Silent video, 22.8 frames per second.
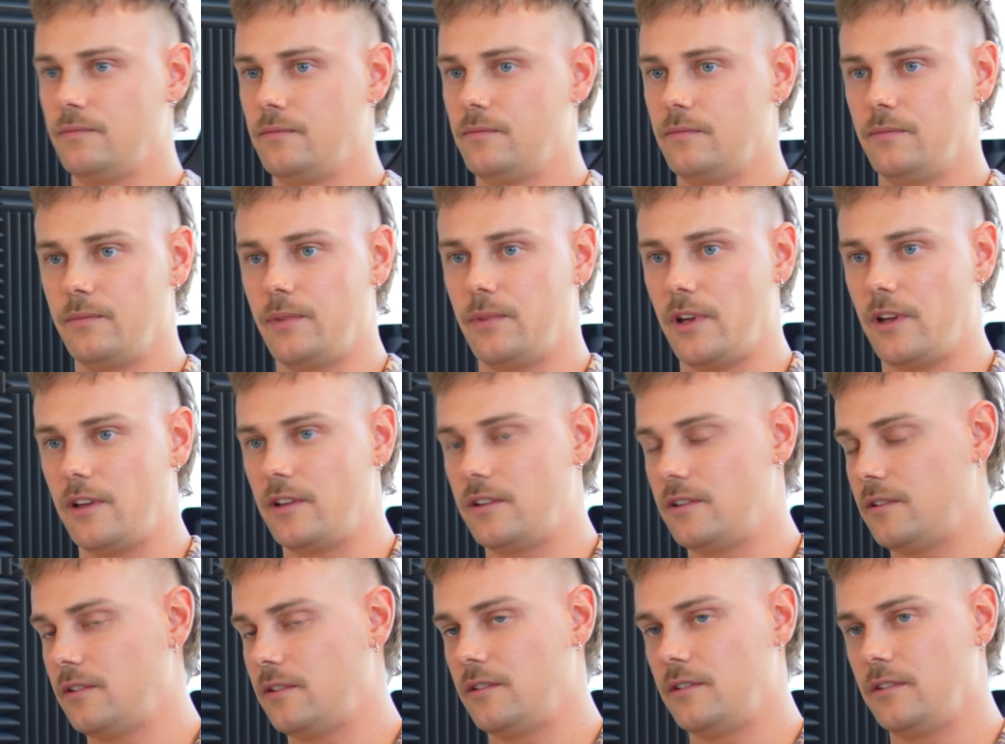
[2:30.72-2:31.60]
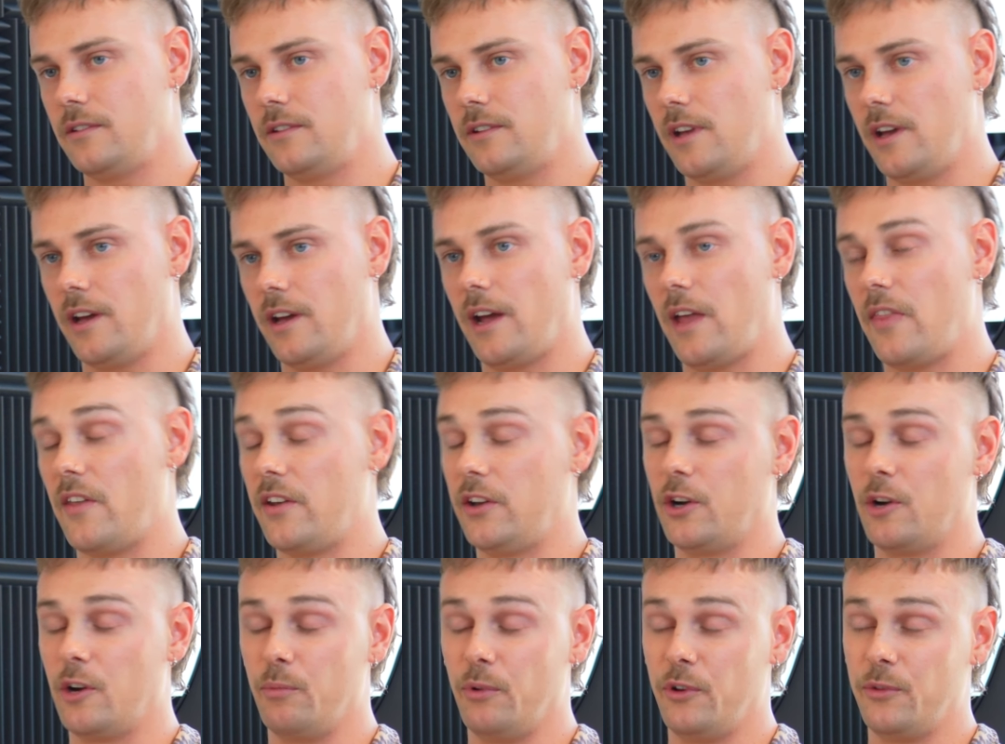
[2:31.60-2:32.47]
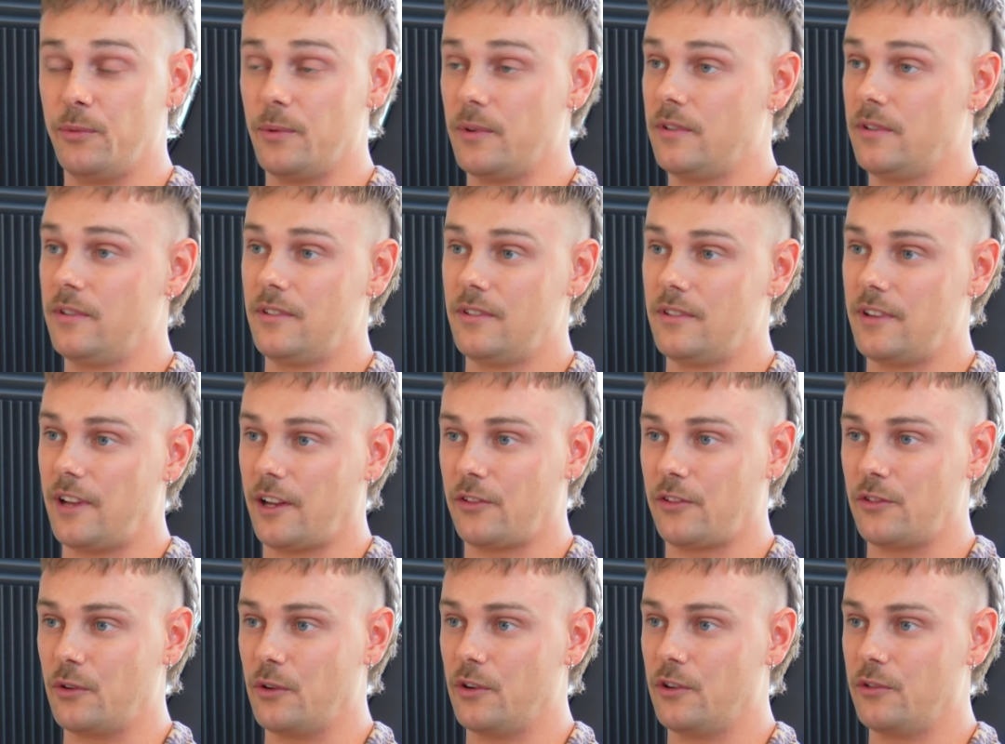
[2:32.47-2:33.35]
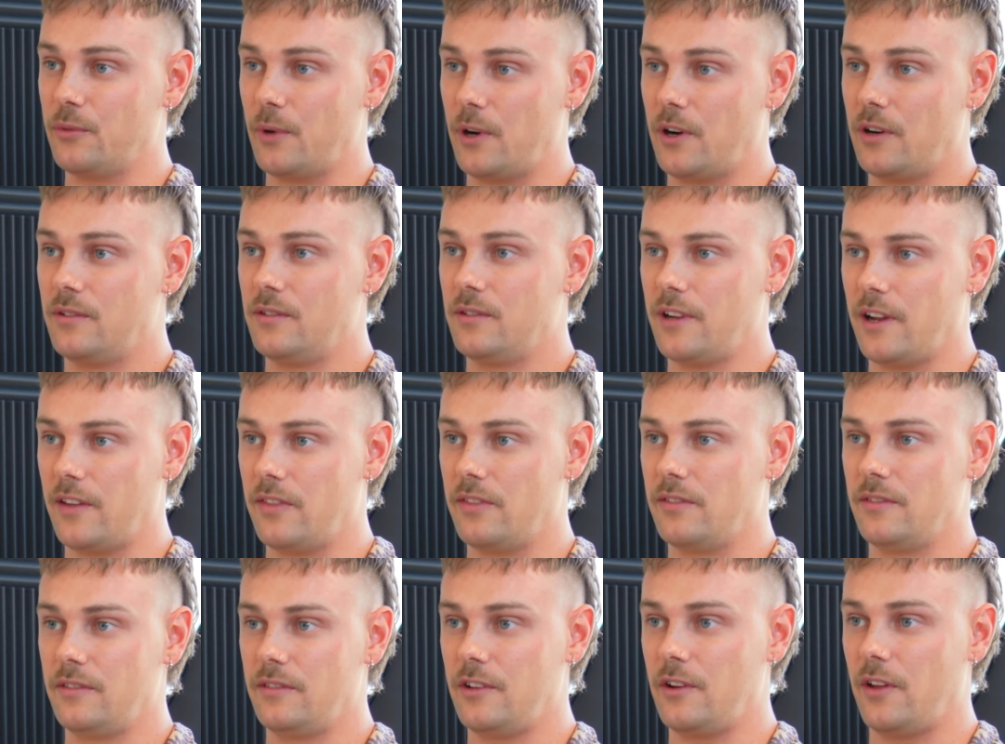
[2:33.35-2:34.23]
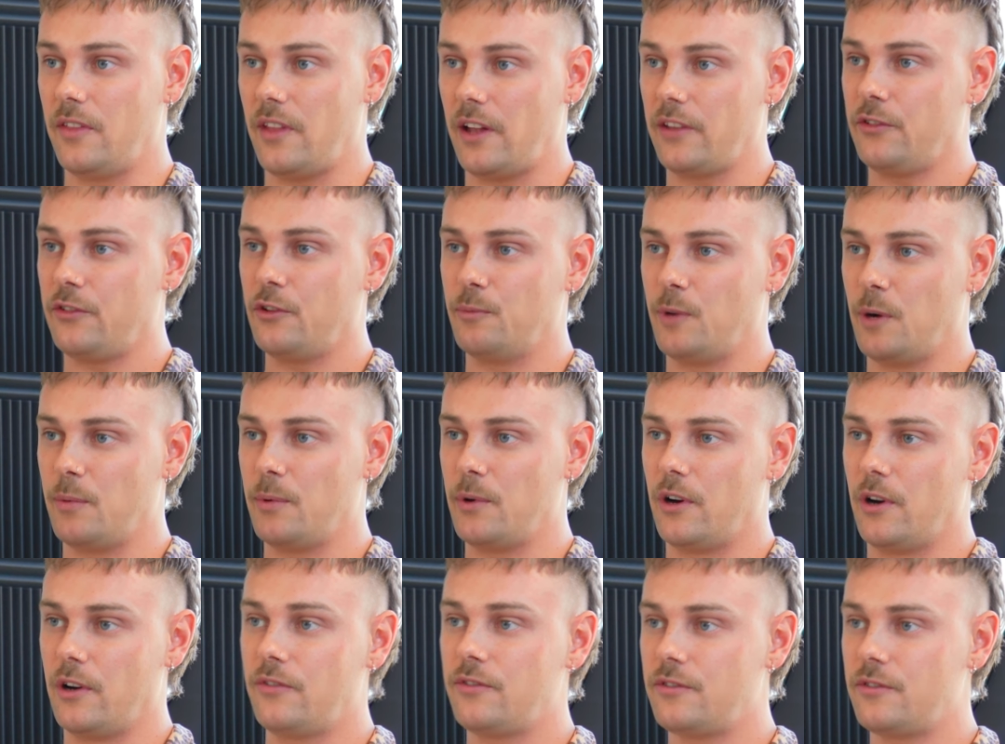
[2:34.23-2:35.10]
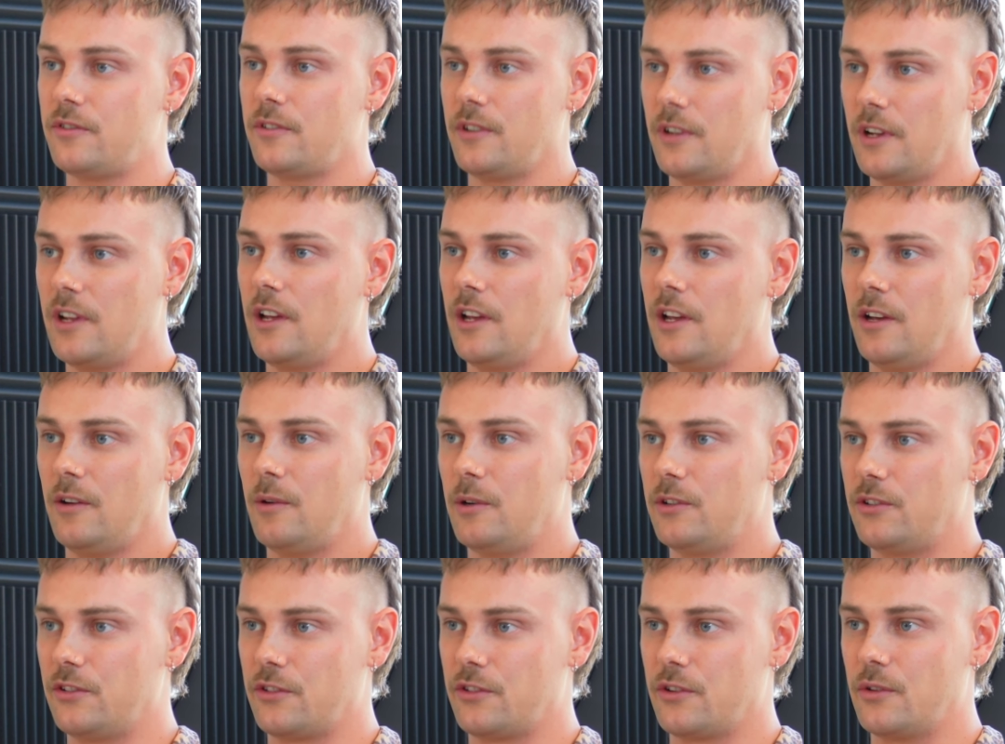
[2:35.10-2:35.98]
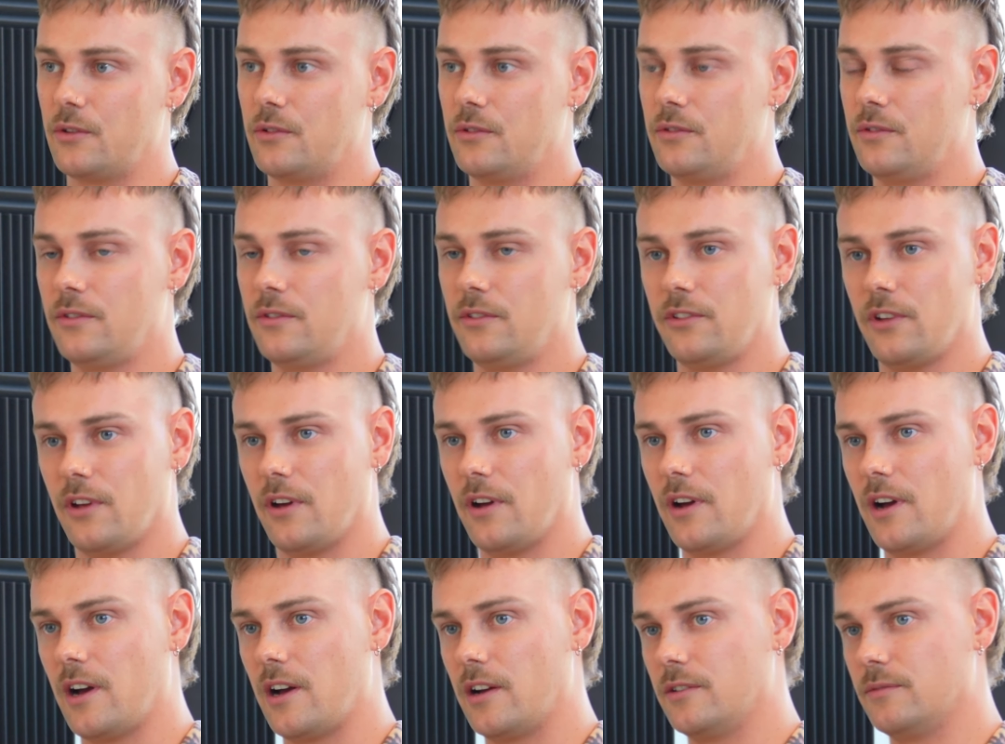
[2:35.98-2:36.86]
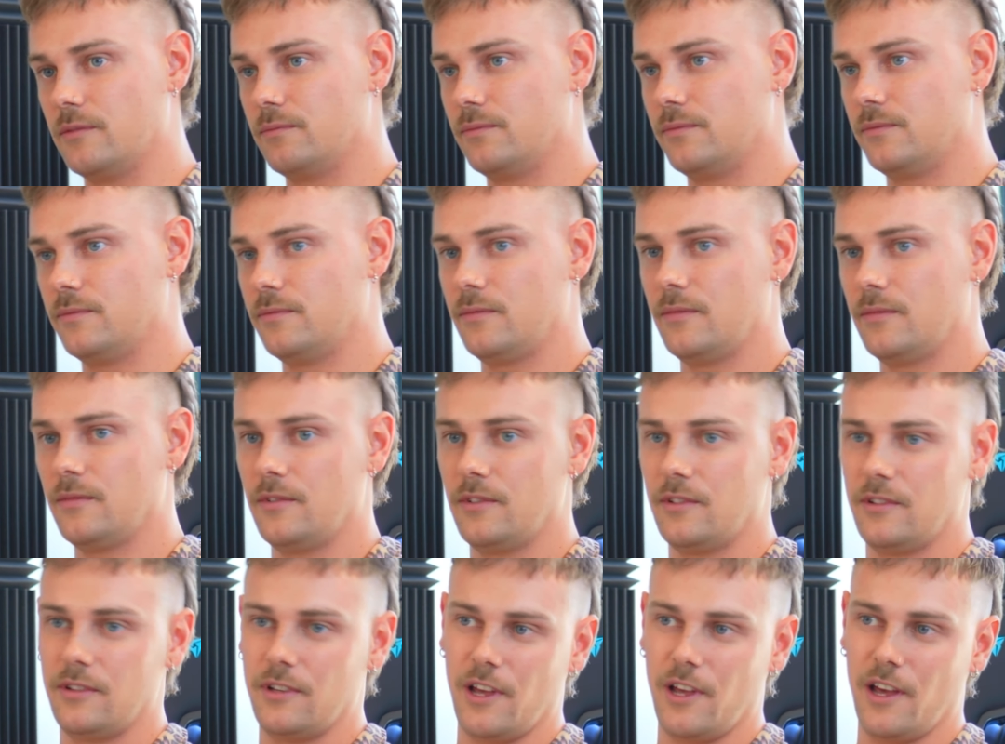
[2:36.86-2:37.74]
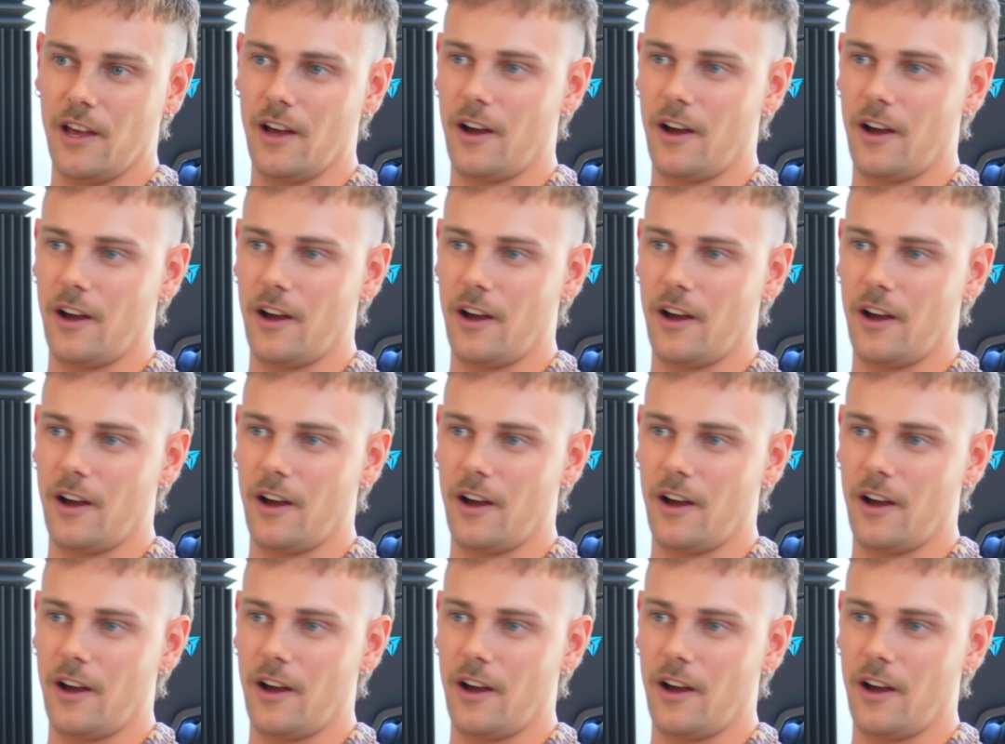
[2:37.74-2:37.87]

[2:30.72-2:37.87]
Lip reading: But yeah, and then you got Brisbane next door as well, and you know that's still popping off, which is cool. So yeah,